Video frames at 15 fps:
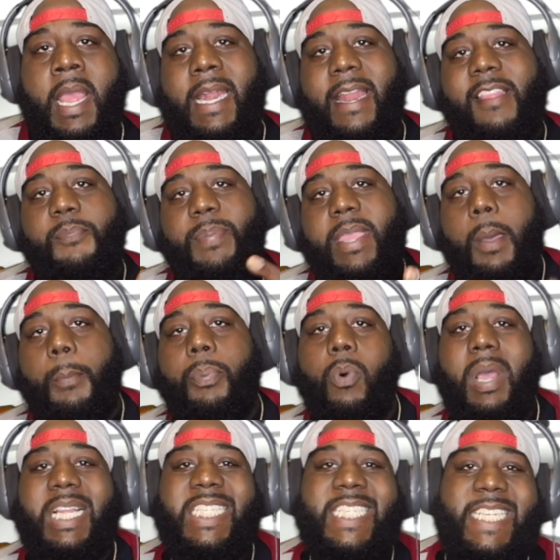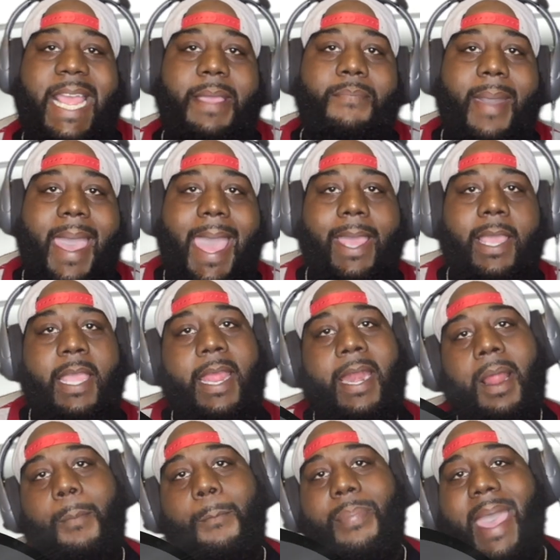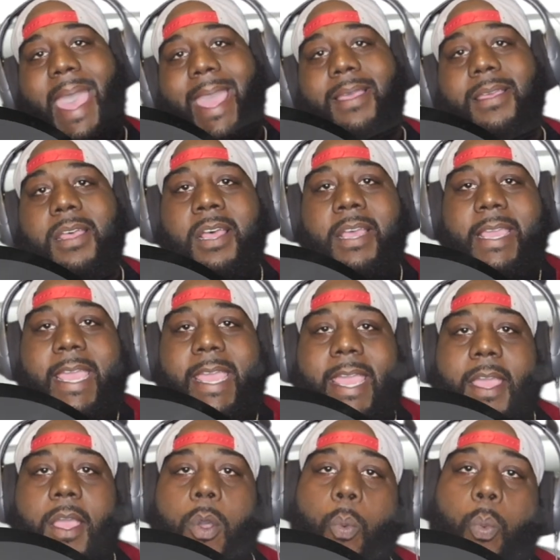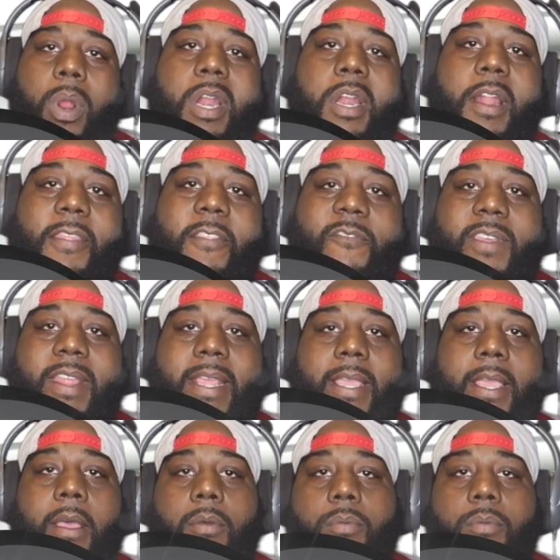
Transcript: This be your boy, J-Mac, and I'm back again with another video.